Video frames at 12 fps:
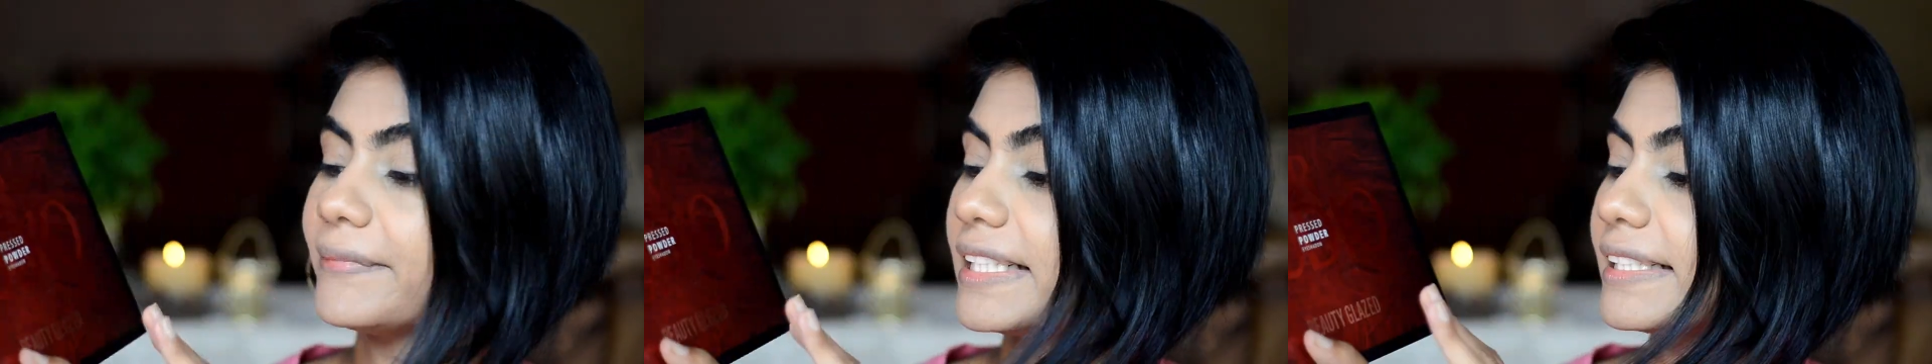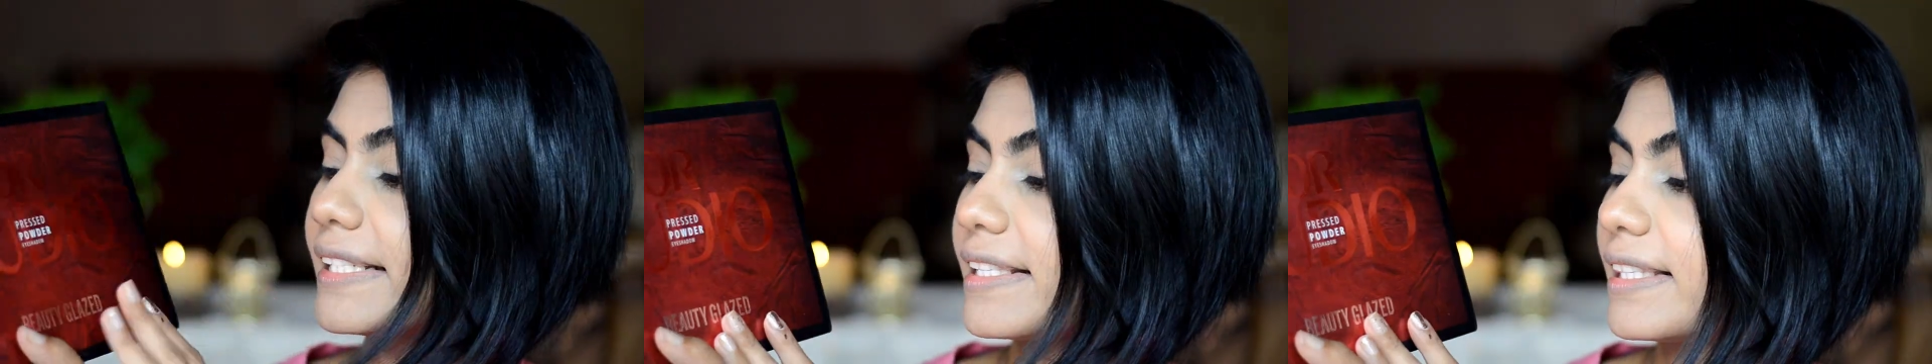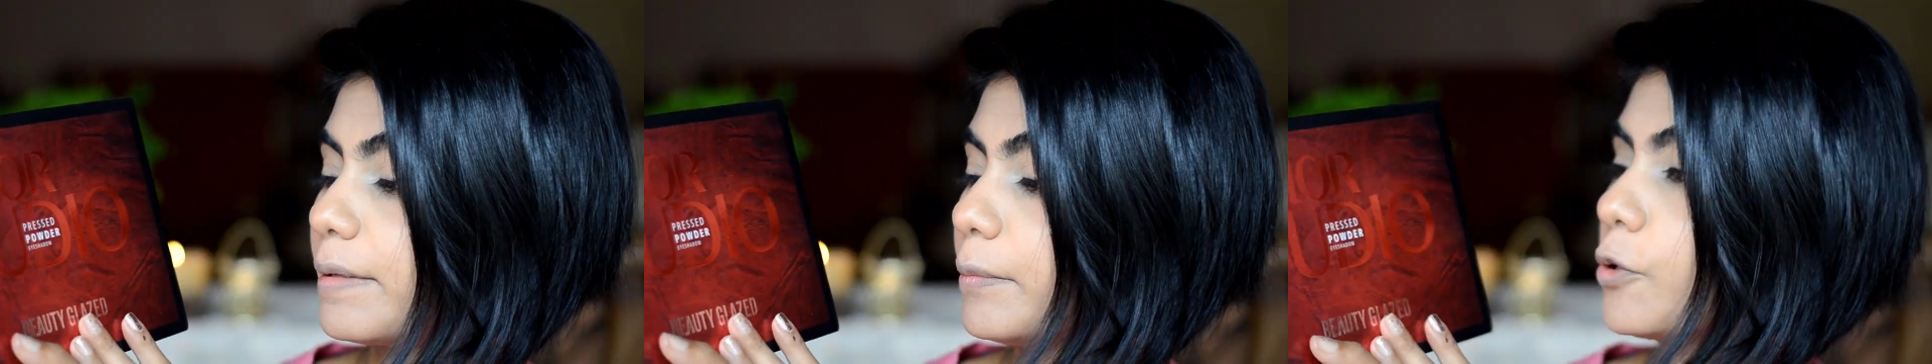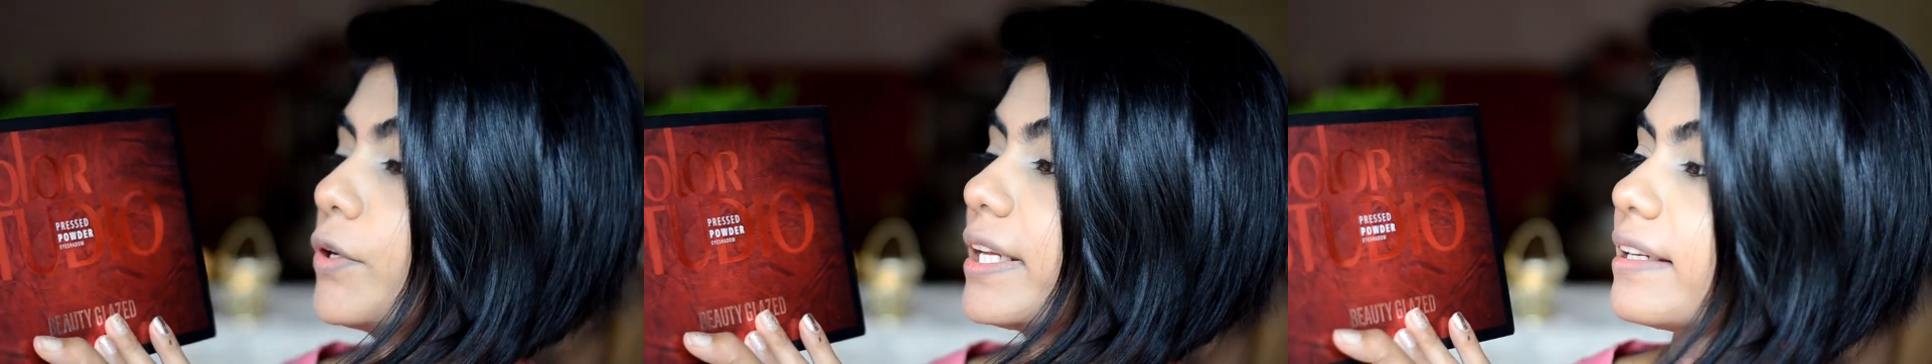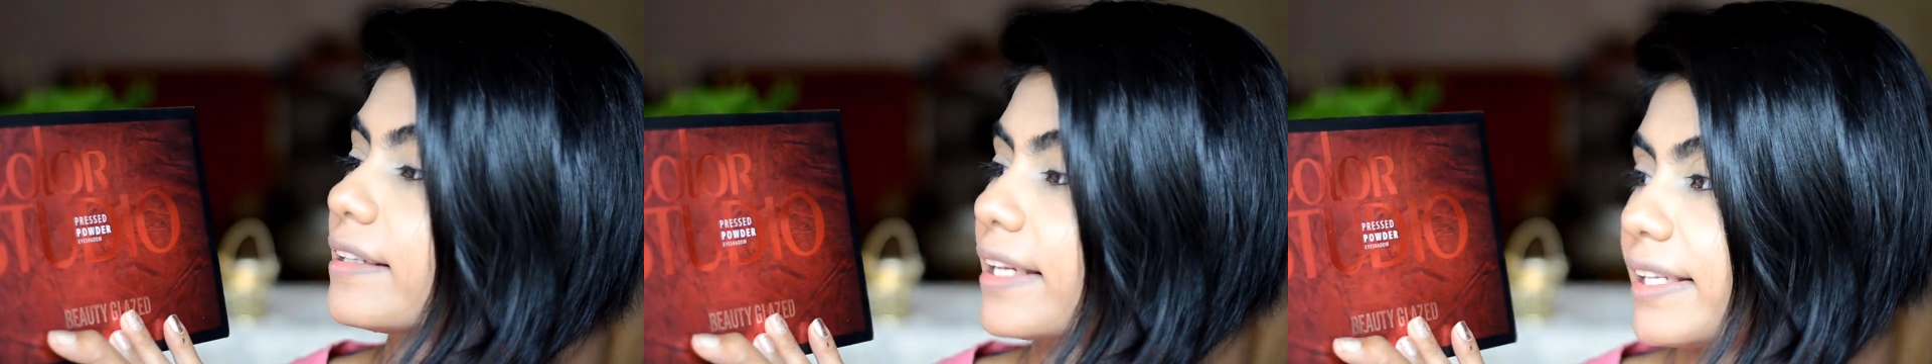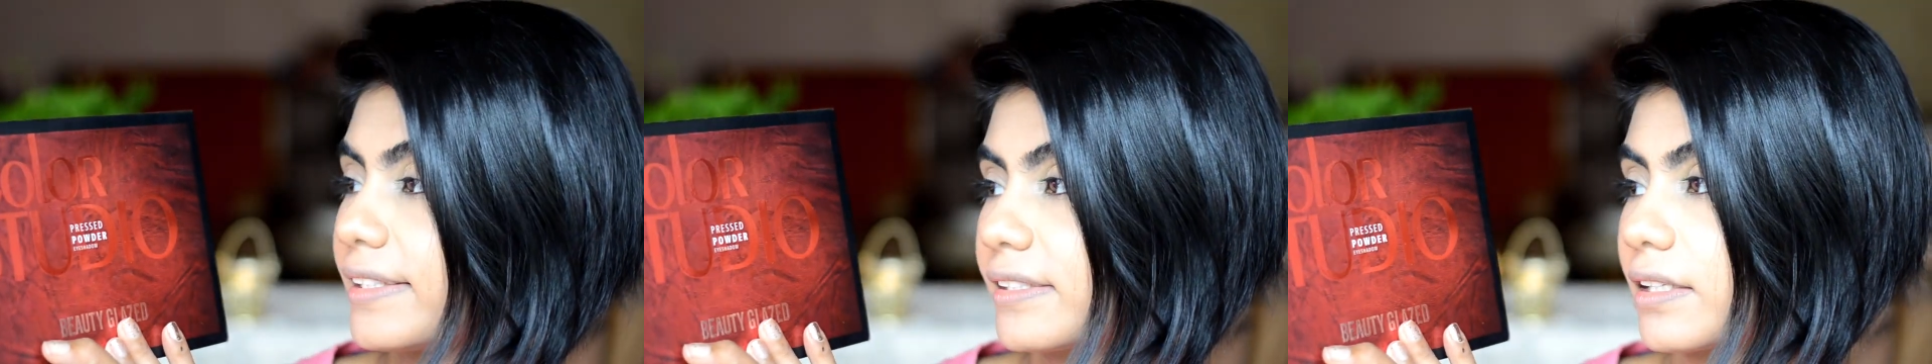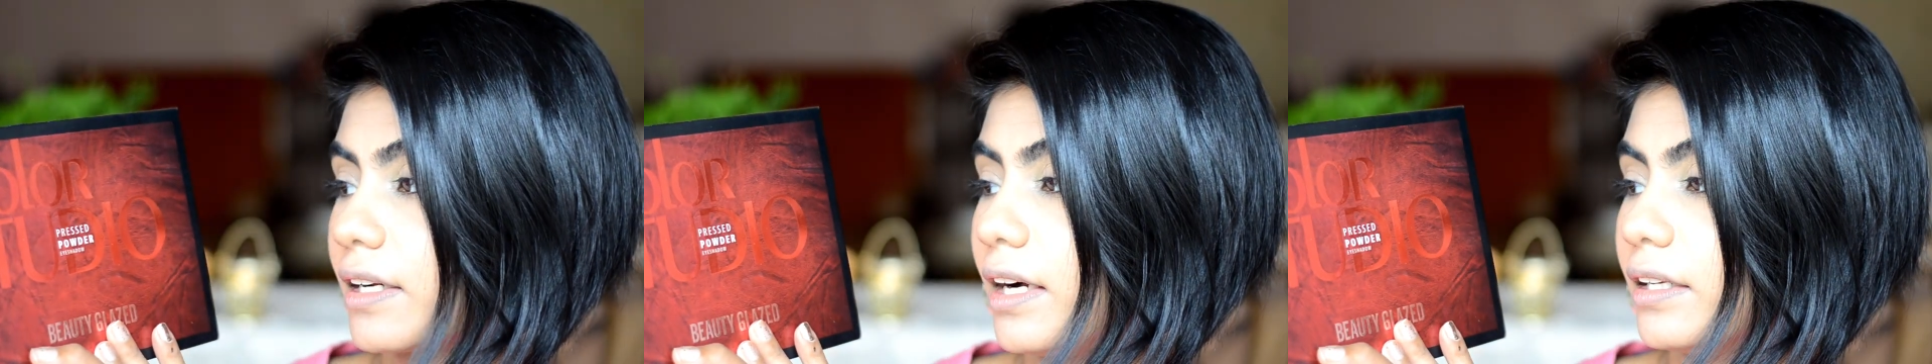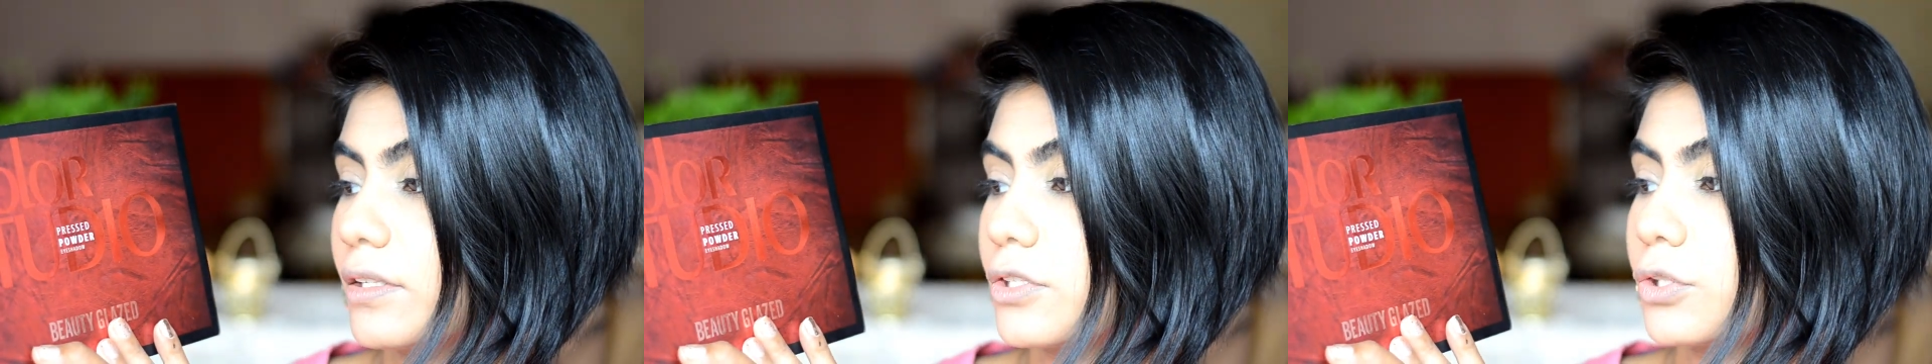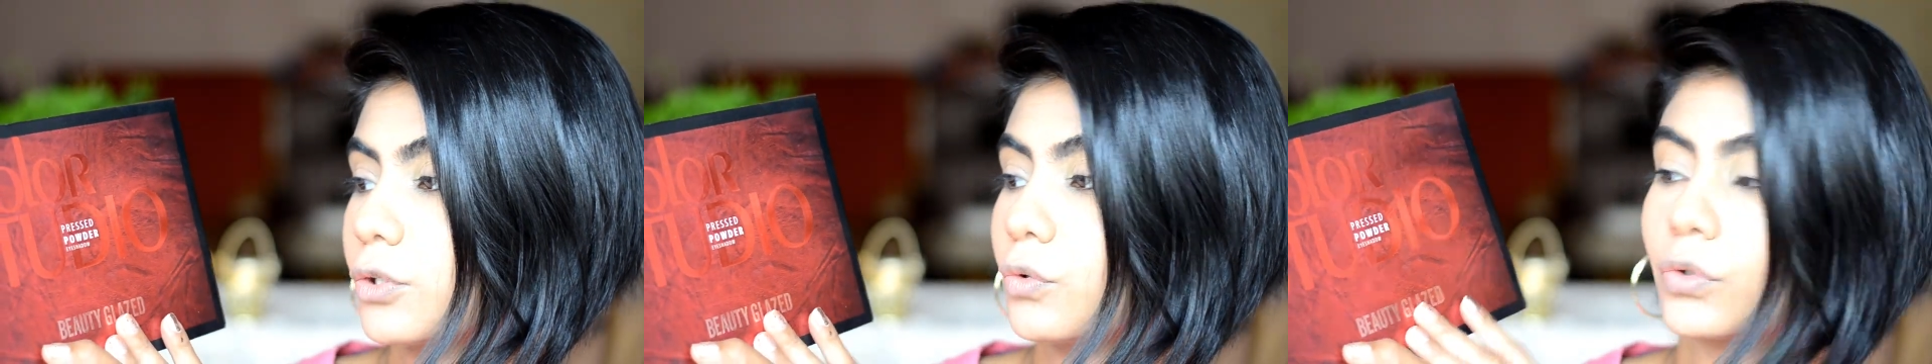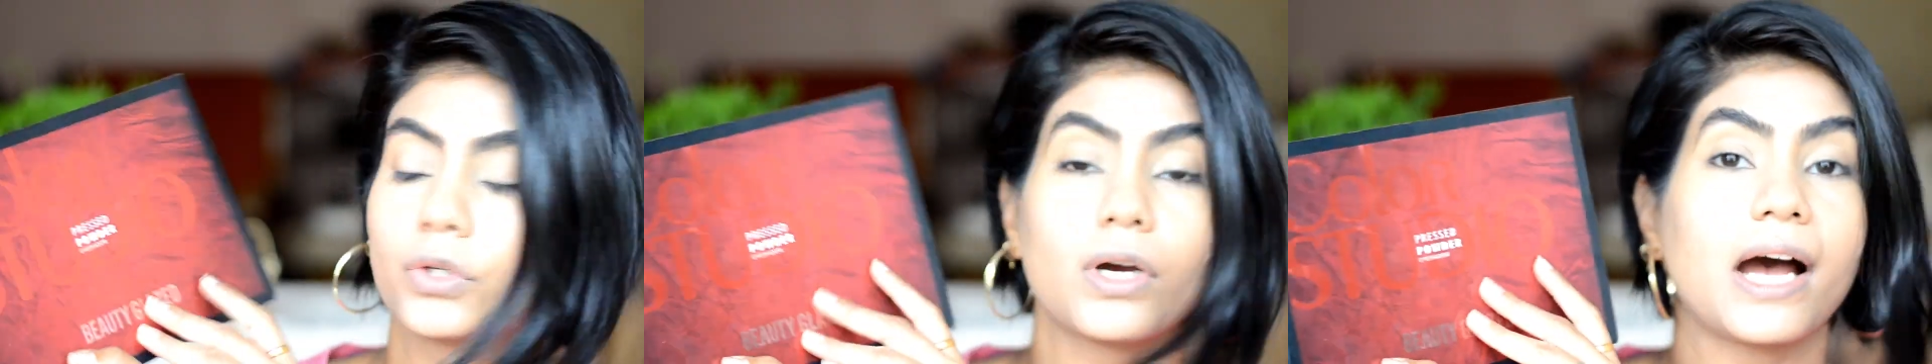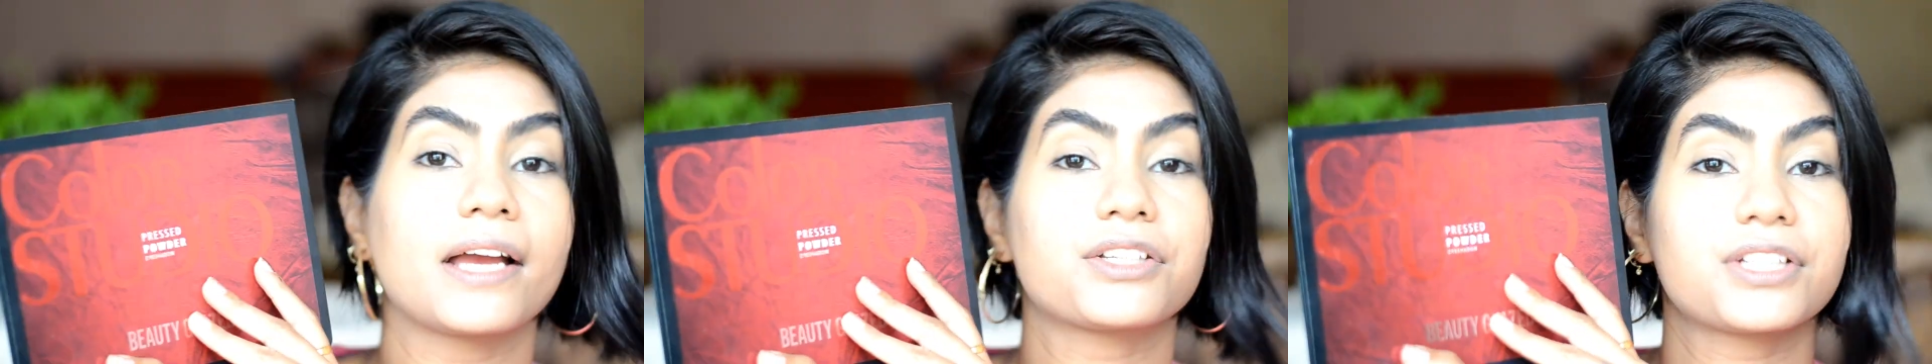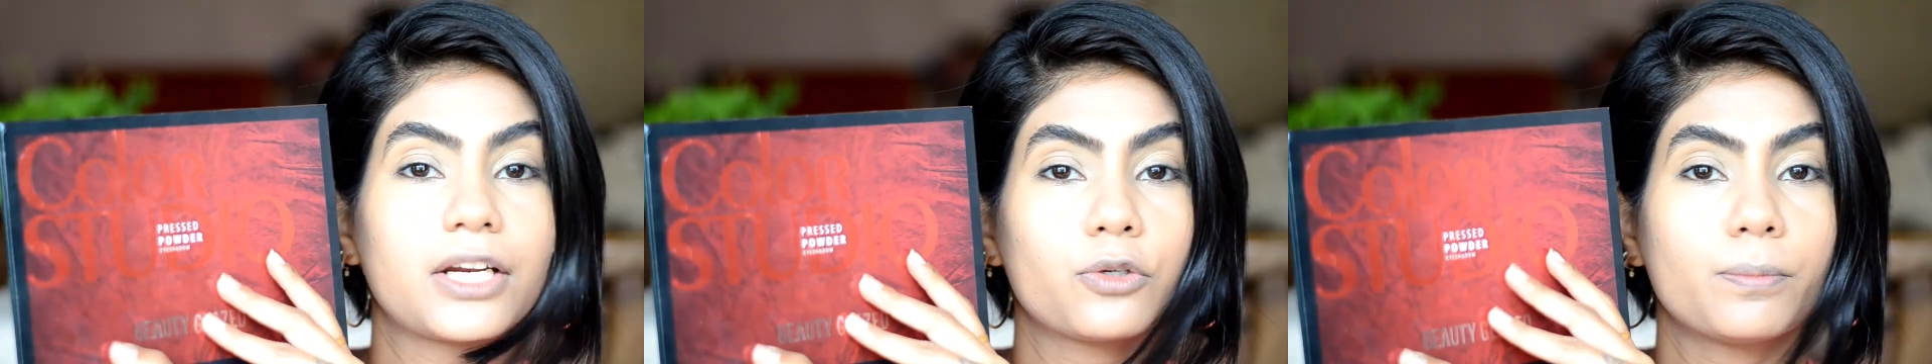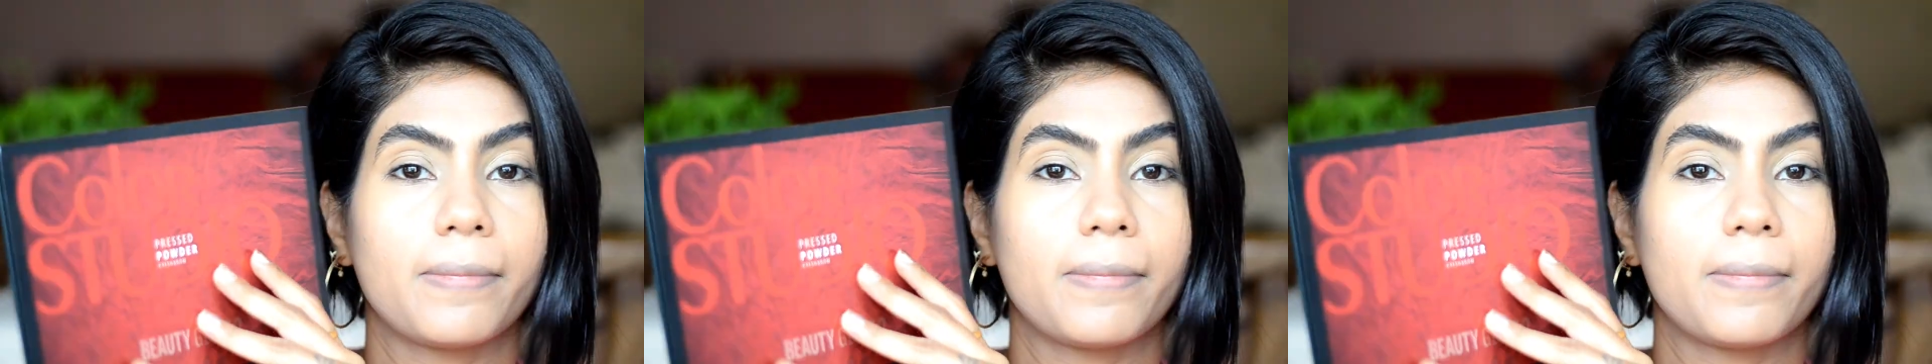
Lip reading: This is the Beauty Glazed Color Studio eyeshadow